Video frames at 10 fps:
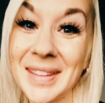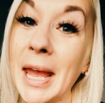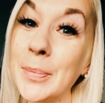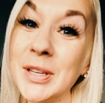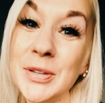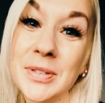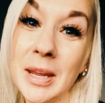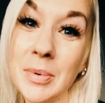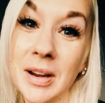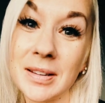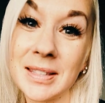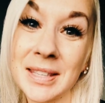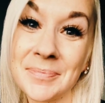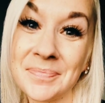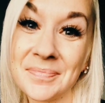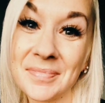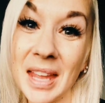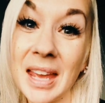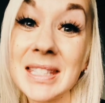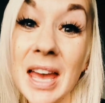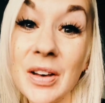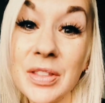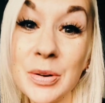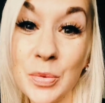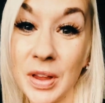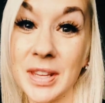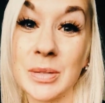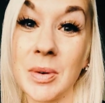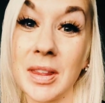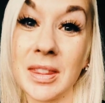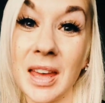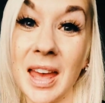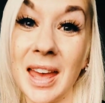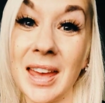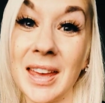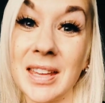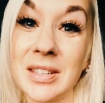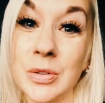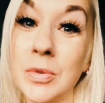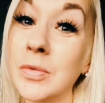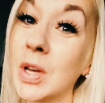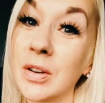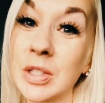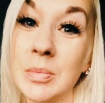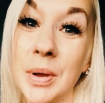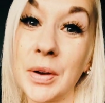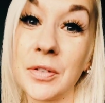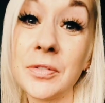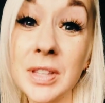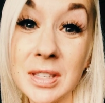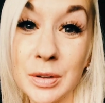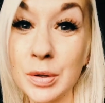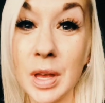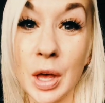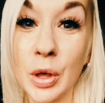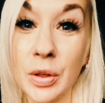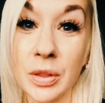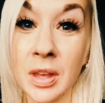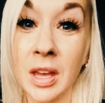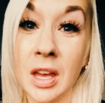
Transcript: Happy Tuesday, parents. It's Health and Wellness Month, and we've talked about physical health,